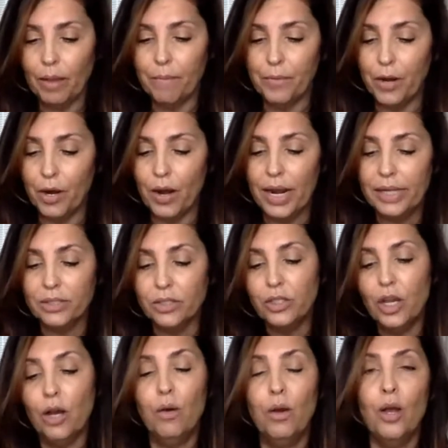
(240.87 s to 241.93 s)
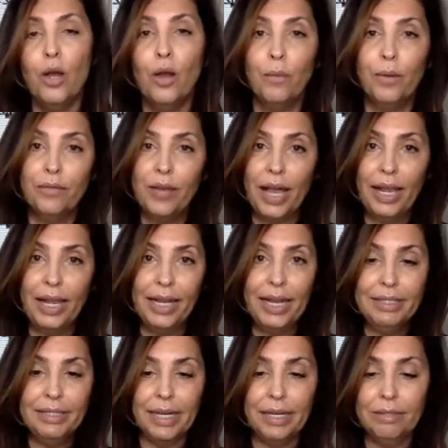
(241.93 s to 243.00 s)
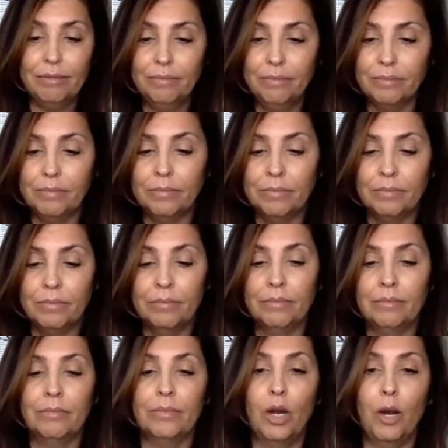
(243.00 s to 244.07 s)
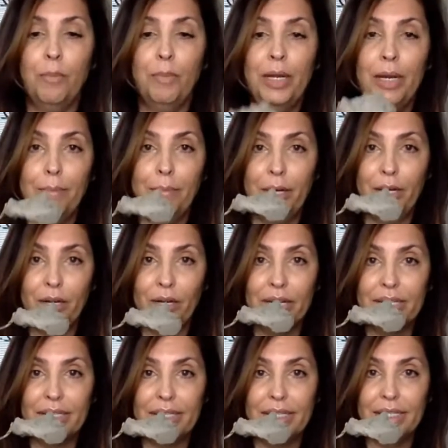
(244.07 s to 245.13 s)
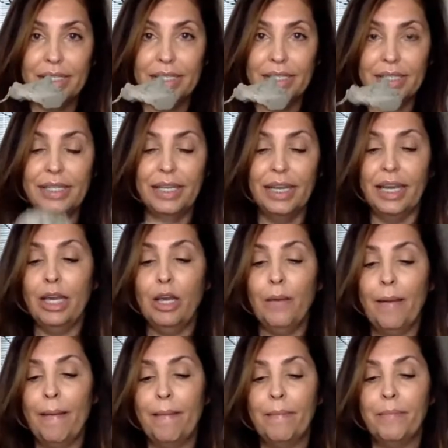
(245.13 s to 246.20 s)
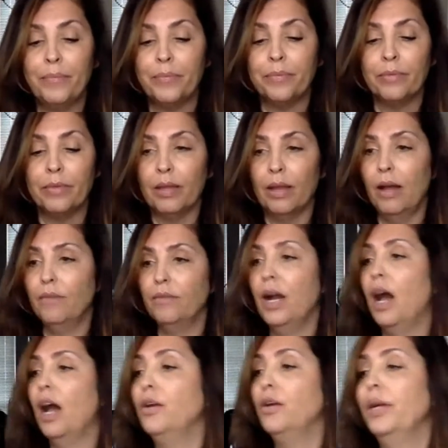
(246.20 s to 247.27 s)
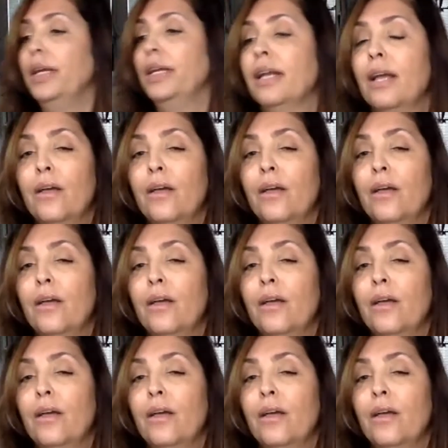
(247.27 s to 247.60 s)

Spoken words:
All right, so we've got, like I said, our peanut butter consistency of concrete.